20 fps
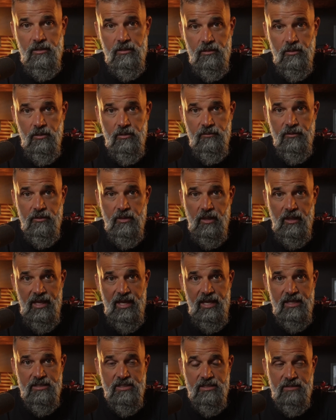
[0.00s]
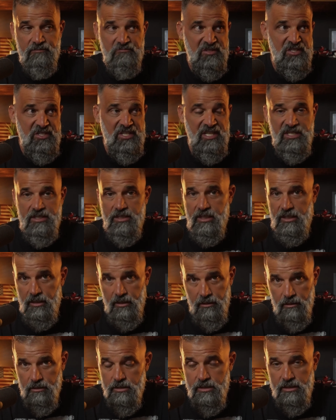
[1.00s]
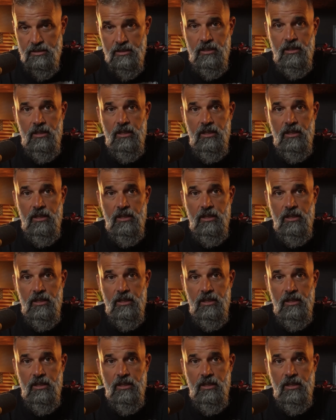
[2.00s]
over the last 60 years